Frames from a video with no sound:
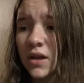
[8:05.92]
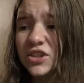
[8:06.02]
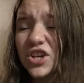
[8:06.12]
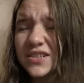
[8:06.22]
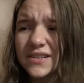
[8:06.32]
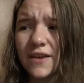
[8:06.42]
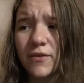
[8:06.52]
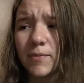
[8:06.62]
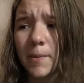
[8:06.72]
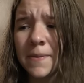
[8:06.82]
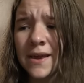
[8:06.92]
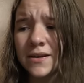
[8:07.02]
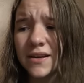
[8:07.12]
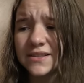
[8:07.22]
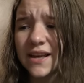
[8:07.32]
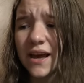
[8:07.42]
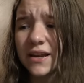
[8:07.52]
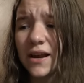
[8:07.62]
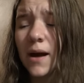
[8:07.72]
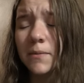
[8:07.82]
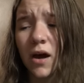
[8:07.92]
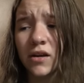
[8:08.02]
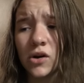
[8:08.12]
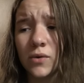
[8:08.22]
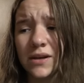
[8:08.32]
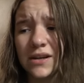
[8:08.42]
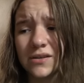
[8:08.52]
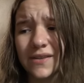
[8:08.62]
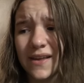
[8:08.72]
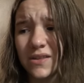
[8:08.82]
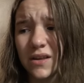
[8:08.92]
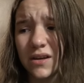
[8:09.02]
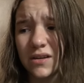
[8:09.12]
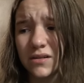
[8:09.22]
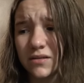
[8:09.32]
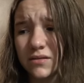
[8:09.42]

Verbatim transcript: Just give him the peanuts, Addie. I'm not going near that thing.